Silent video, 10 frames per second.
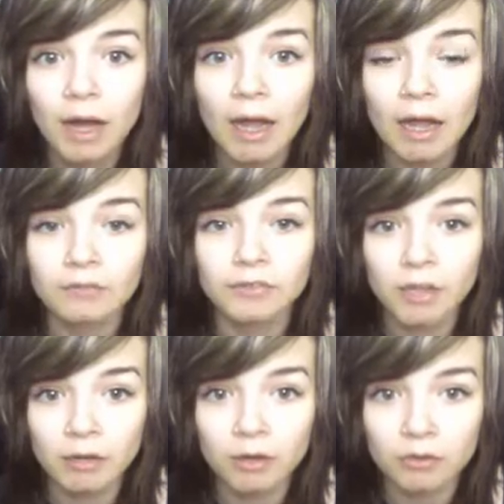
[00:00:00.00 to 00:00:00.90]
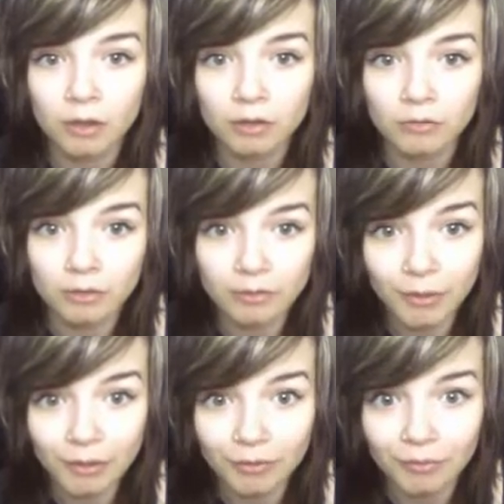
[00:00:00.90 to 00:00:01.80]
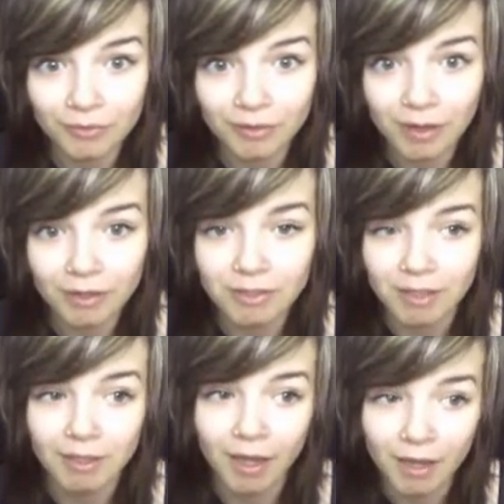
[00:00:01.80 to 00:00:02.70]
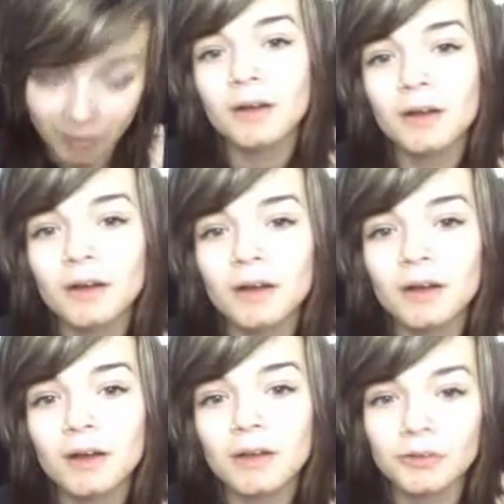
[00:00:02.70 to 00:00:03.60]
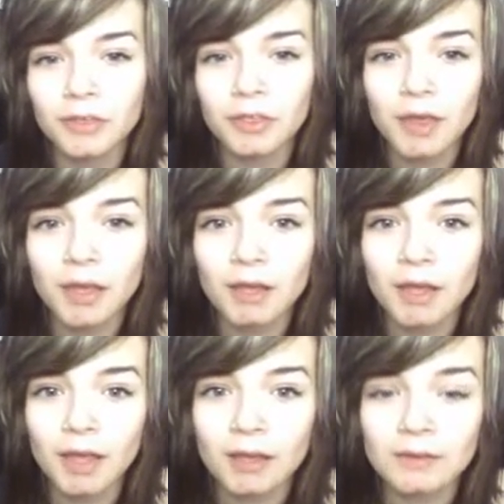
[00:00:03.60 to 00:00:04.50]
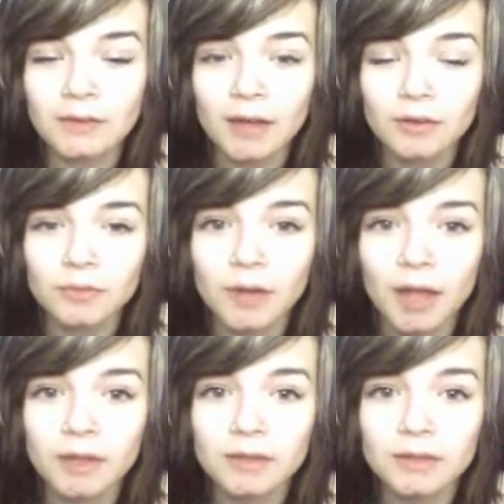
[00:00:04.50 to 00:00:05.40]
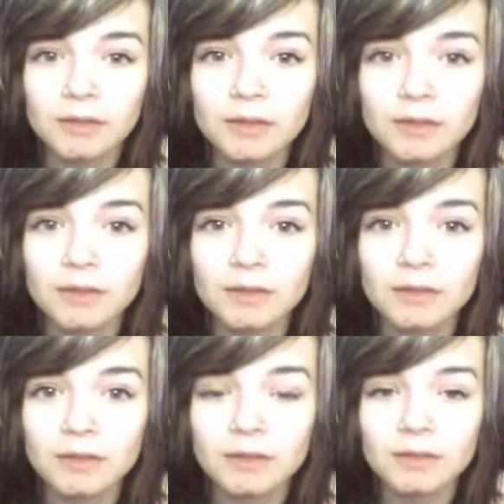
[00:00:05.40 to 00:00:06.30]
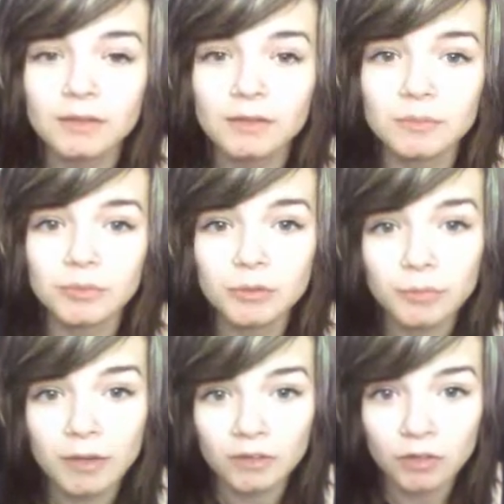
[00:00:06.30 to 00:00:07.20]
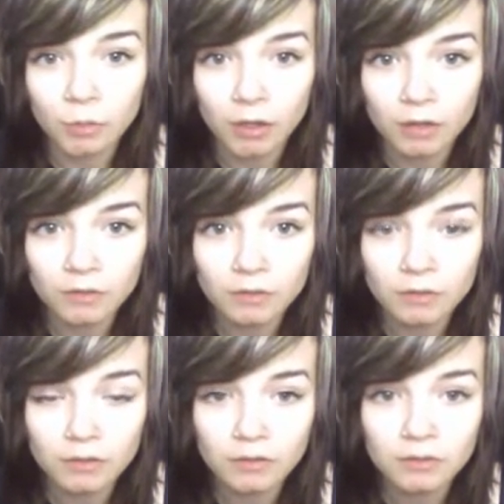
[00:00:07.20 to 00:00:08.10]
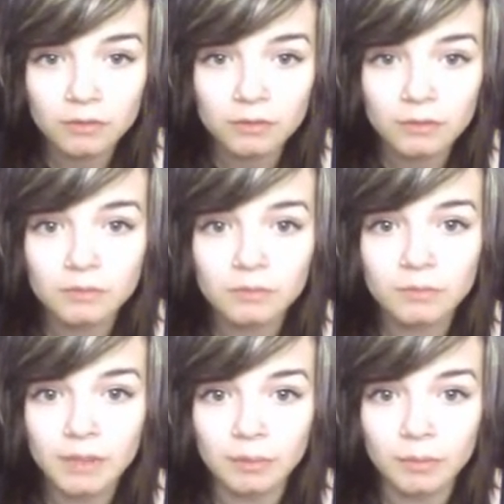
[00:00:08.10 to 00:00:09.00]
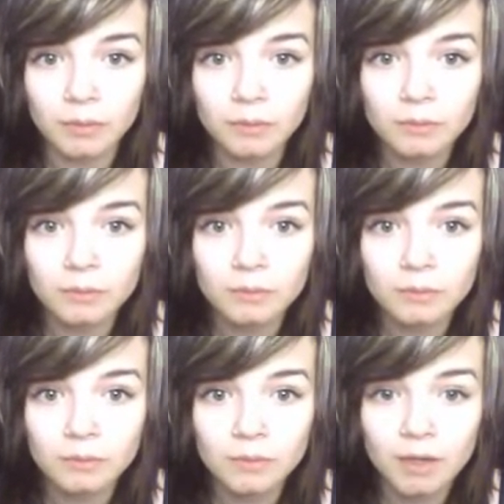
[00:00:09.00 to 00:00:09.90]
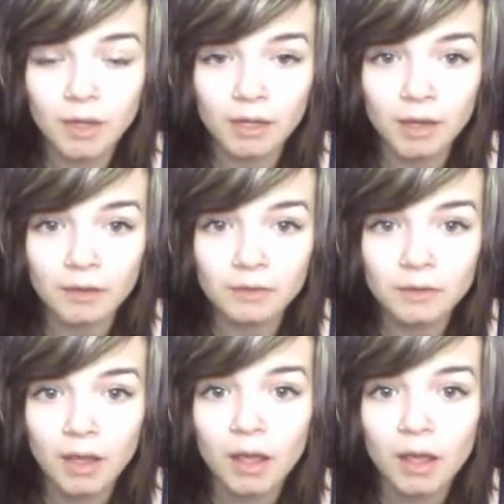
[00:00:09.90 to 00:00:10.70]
I have zero tolerance when it comes to that shit, okay? Another thing is I don't like promiscuous people, I guess.